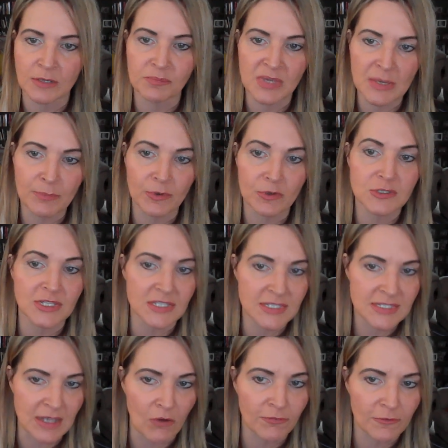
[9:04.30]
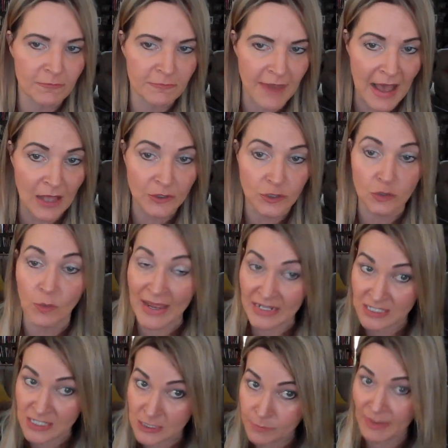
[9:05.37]
to people's self value and
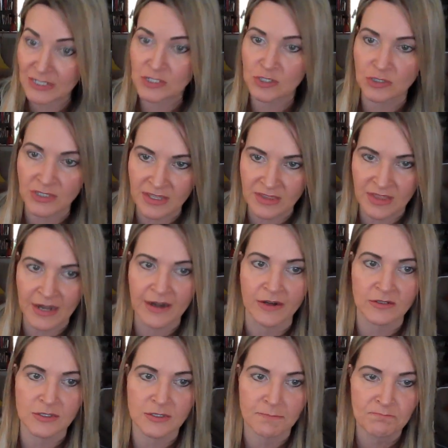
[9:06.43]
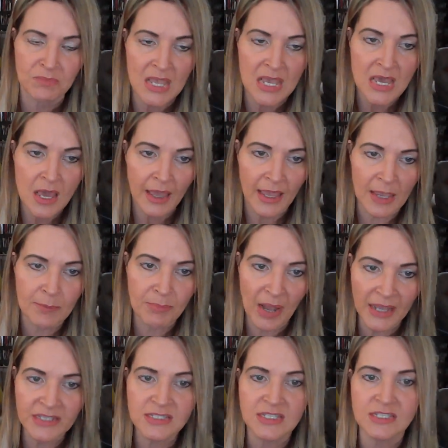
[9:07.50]
especially theirs. A
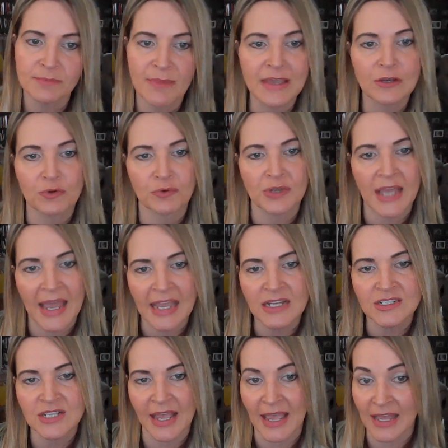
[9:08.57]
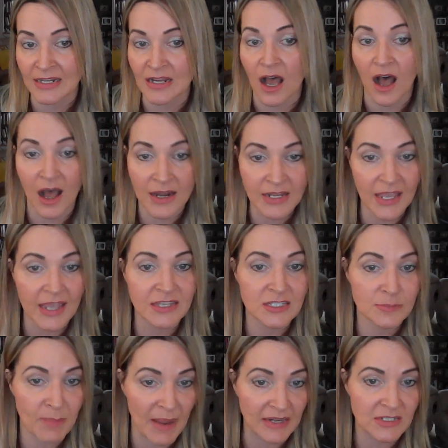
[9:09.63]
Pisces may create an
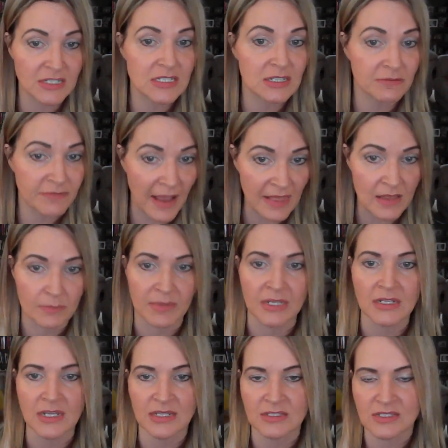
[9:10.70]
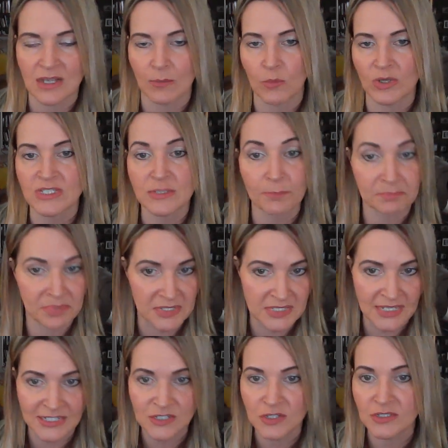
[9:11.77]
unexpected development in someone's
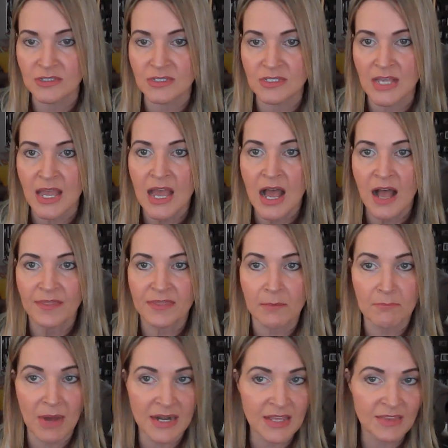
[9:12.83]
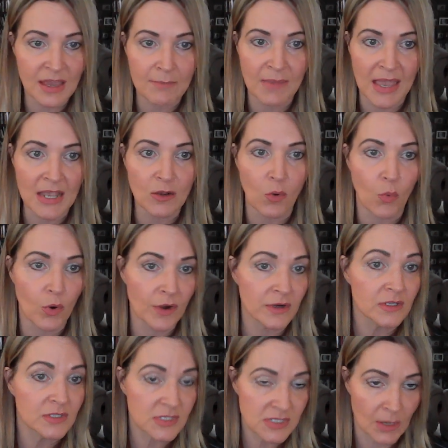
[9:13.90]
possessions, the money they make,
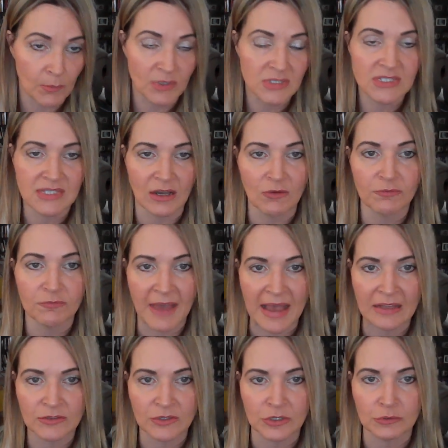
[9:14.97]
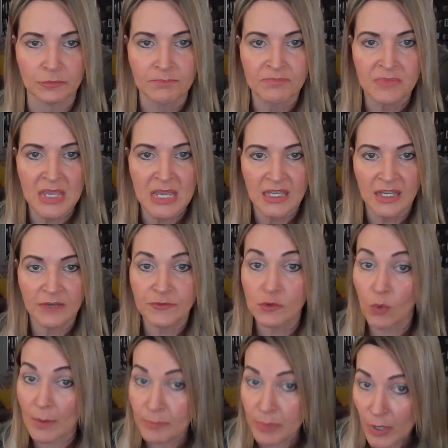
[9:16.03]
or someone's self value. If
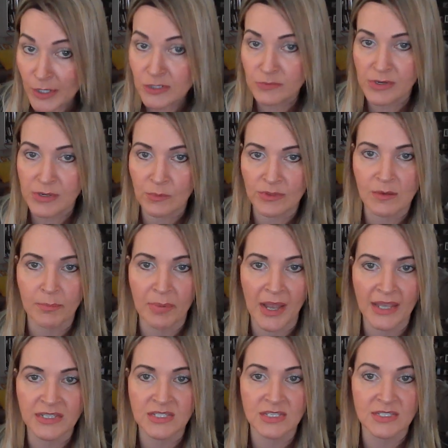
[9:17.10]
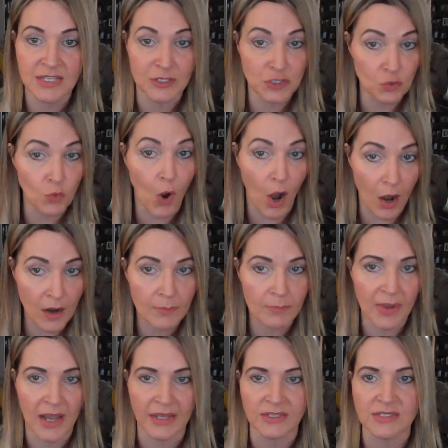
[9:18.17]
you are partnering with a Pisces and you are a
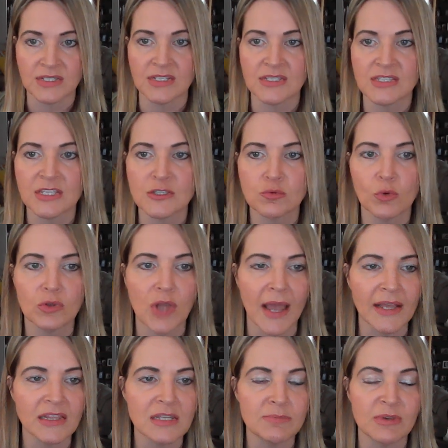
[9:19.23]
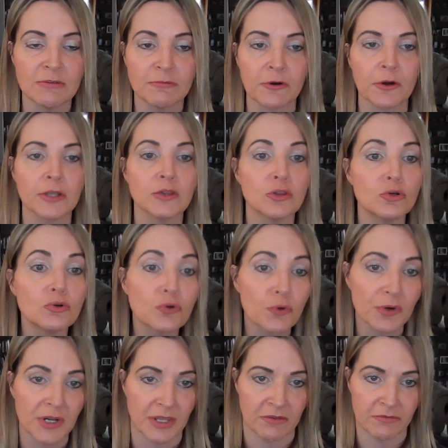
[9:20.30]
Pisces, this will likely be very
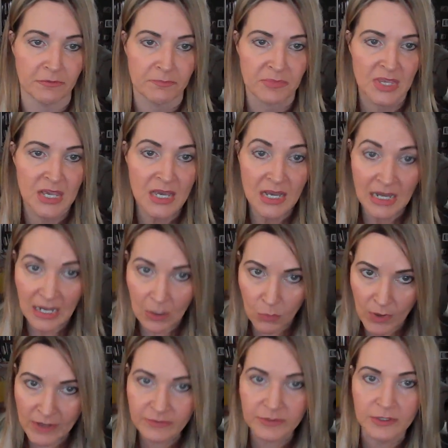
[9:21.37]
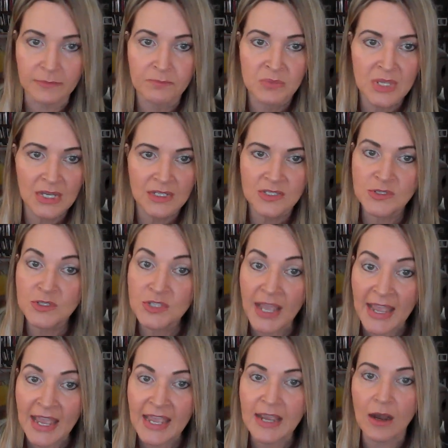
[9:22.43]
lucrative. However,
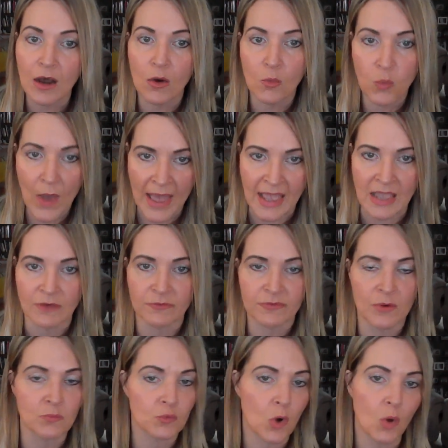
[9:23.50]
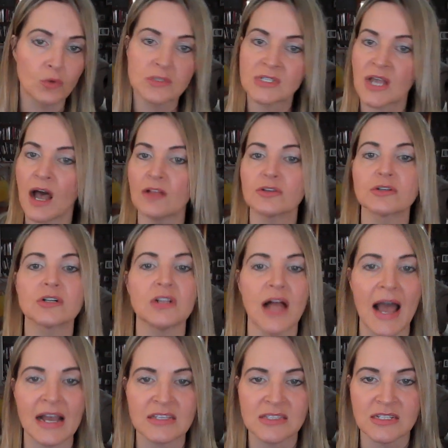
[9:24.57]
stay away from rose colored
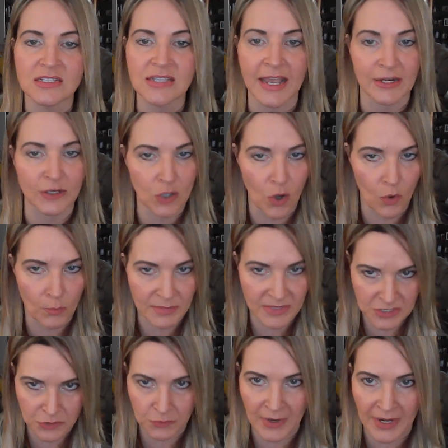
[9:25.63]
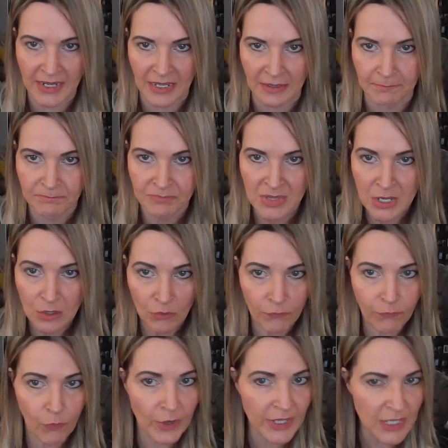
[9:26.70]
glasses and commiserating,
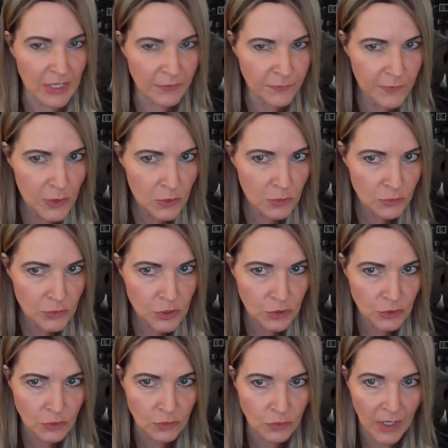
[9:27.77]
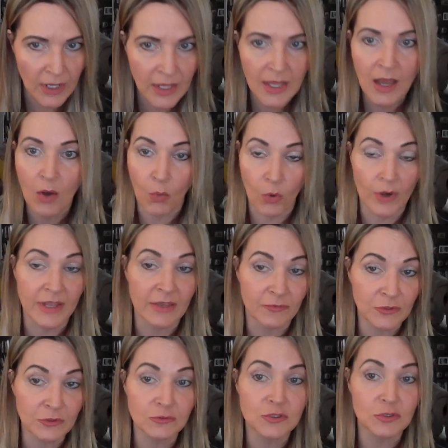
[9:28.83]
for if you do, or
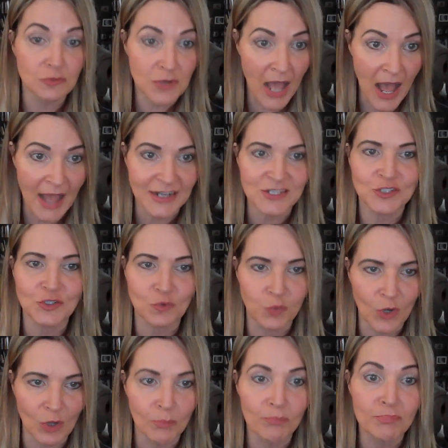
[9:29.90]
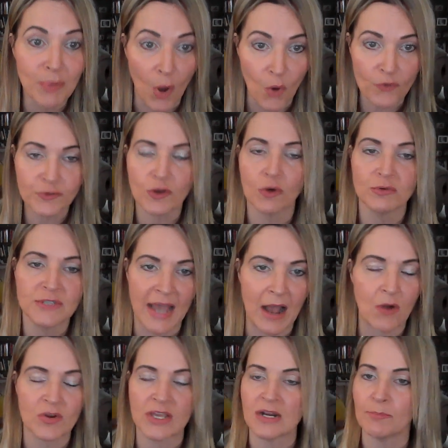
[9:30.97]
if you do not, you will both go
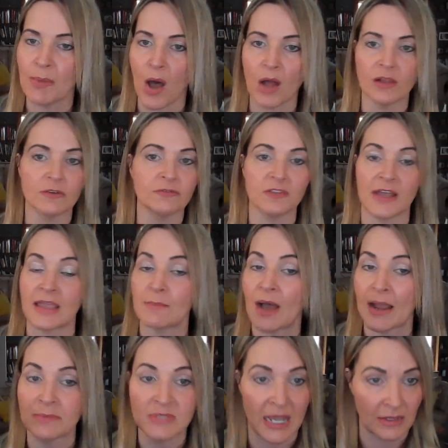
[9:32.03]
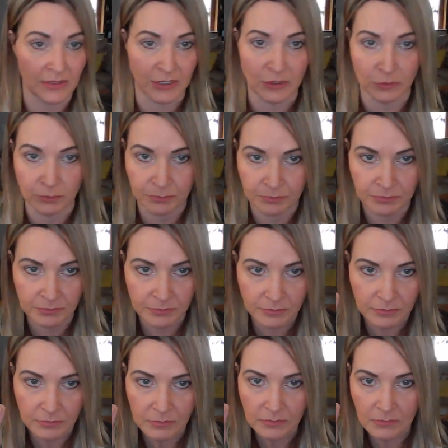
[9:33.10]
down in a ball of flame, I'm telling you,
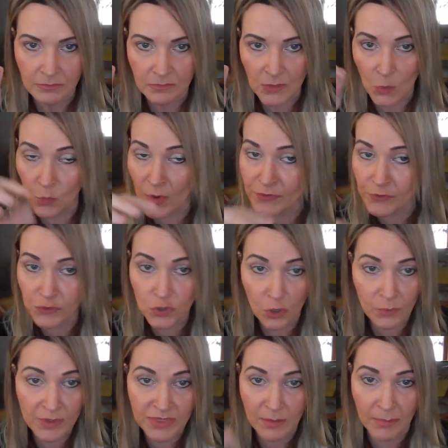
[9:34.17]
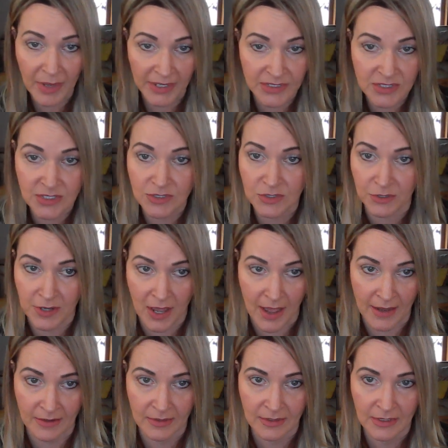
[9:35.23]
whether you're with the Pisces or
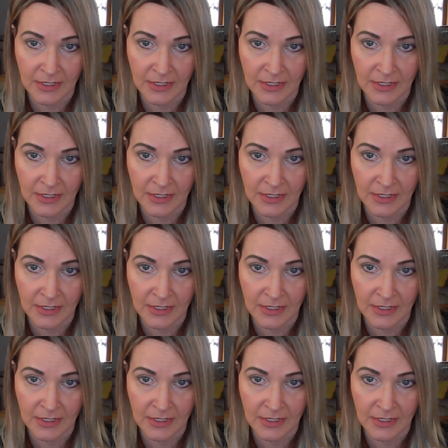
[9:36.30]
not.